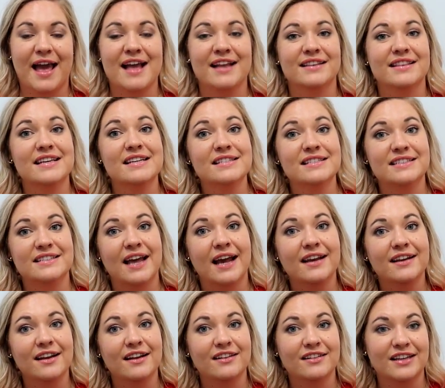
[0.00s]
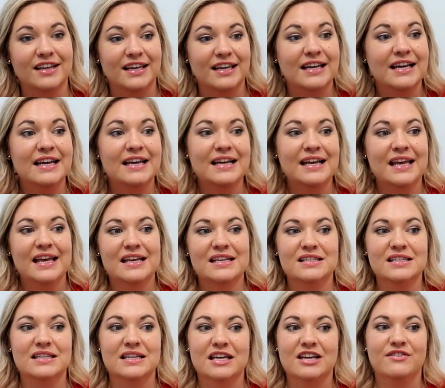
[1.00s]
And this technically
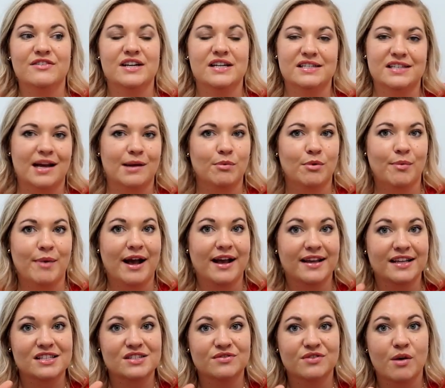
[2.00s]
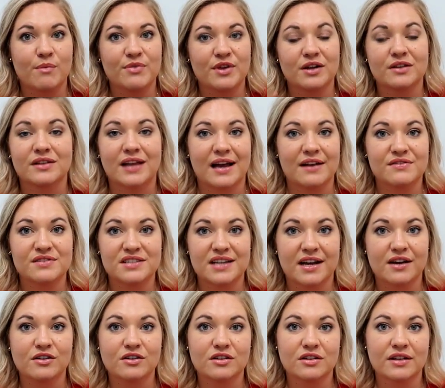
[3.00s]
isn't even a diaper bag. It's from their
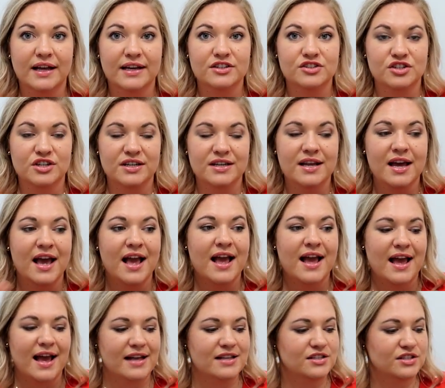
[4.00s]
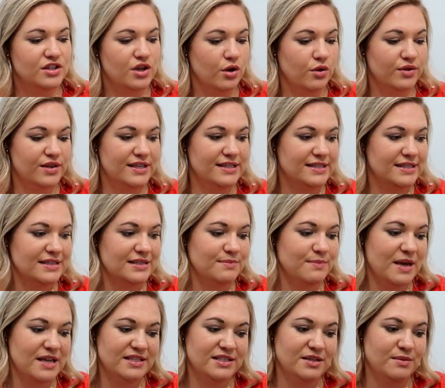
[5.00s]
lifestyle collection. And so this is
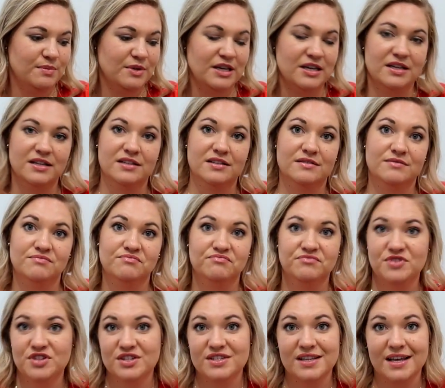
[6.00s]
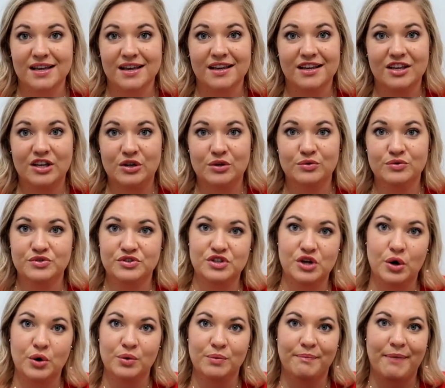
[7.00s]
meant to be just like a cute
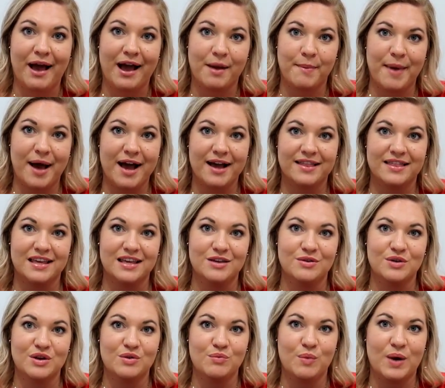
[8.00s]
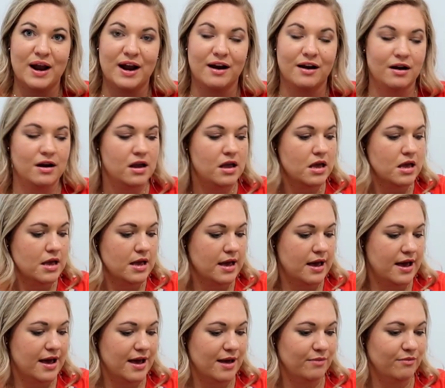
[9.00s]
tote backpack that you can wear
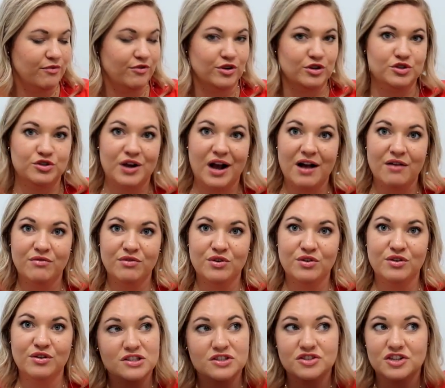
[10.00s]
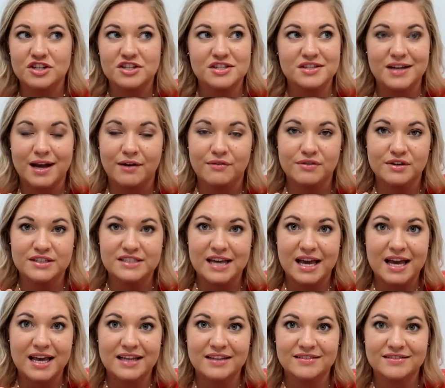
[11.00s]
um, for travel and just
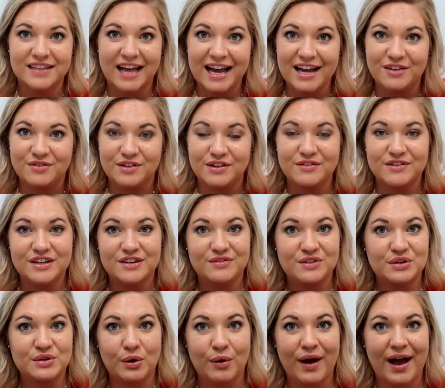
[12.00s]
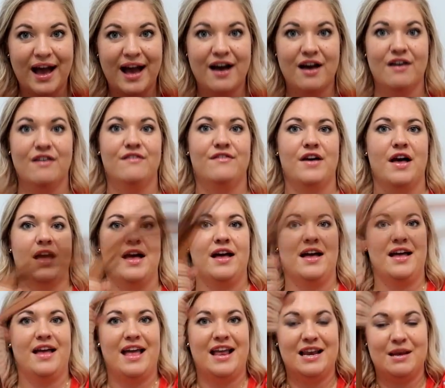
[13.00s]
everyday life, even if you don't have
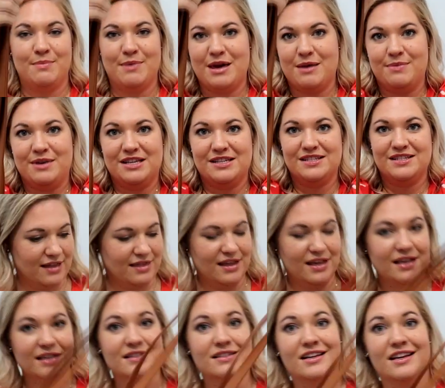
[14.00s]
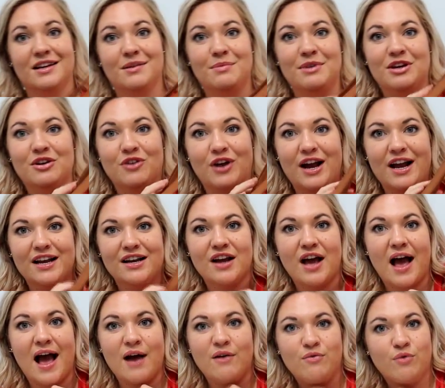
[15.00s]
any babies. I think it's gonna be great
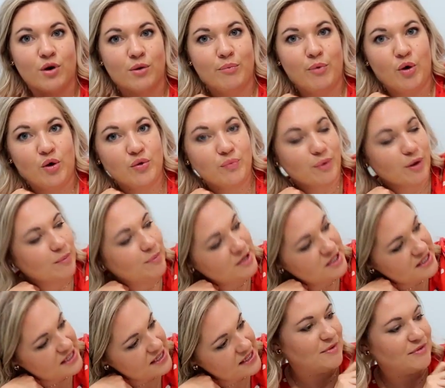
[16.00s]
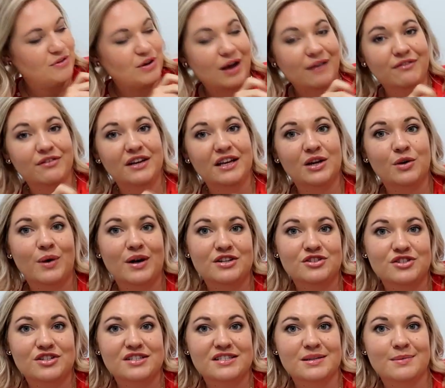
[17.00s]
for both purposes. If you have any
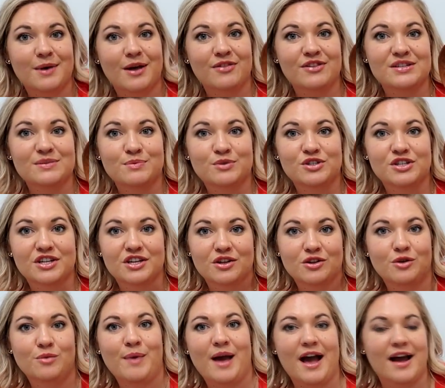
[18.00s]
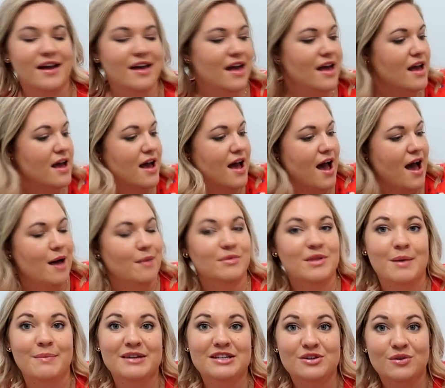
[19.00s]
questions about this particular bag, um,
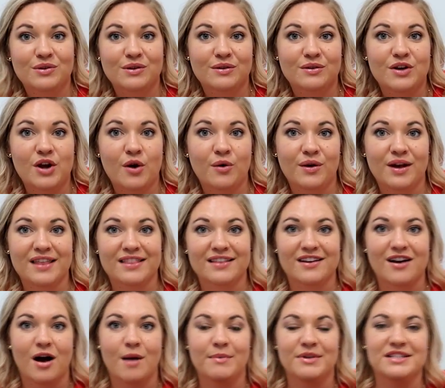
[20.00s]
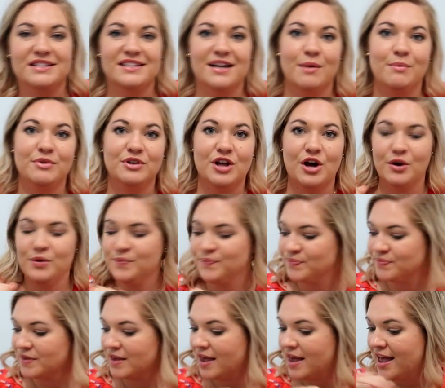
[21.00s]
let me know in the comments down below.
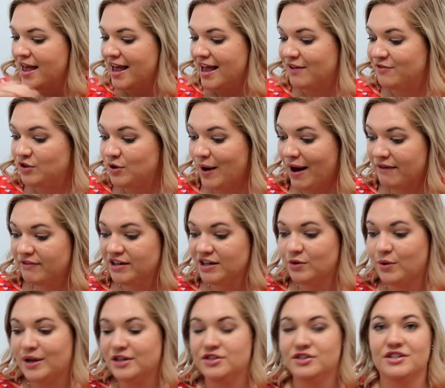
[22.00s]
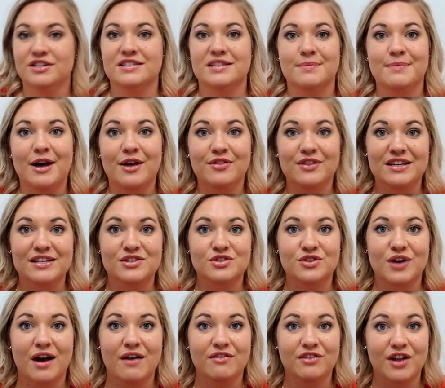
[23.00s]
If you have any questions about these
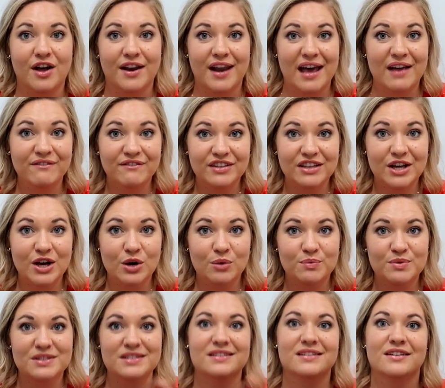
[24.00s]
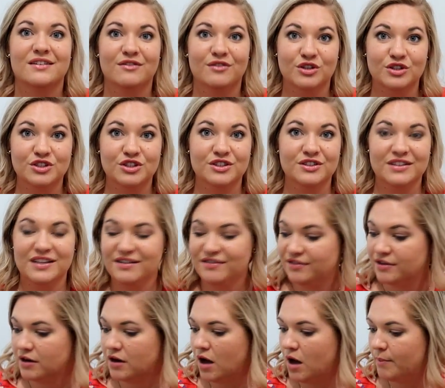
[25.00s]
Travelon envelopes, for sure leave
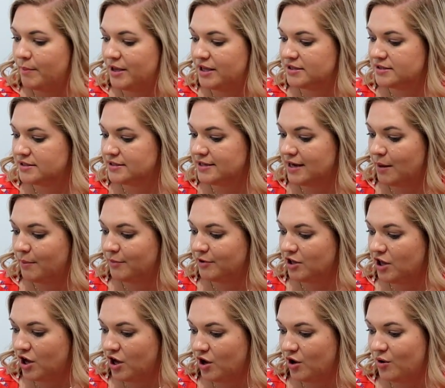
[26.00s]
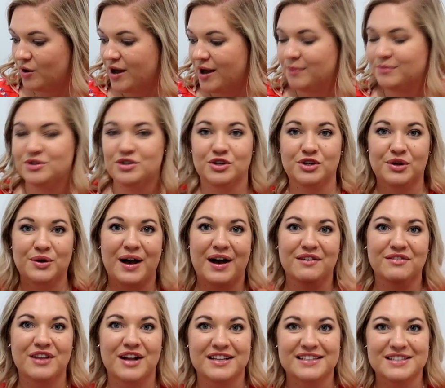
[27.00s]
the comments down below. I'm sure you'll
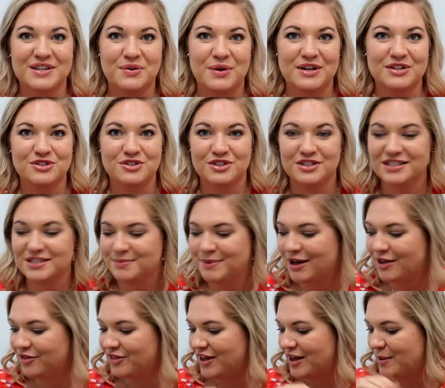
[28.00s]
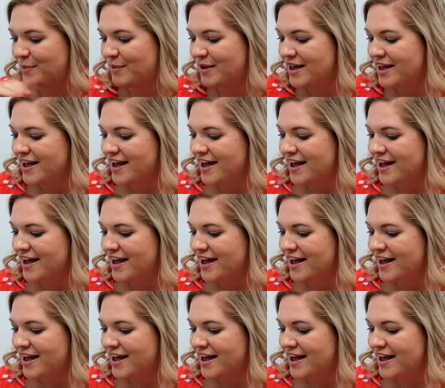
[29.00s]
have lots of questions about them.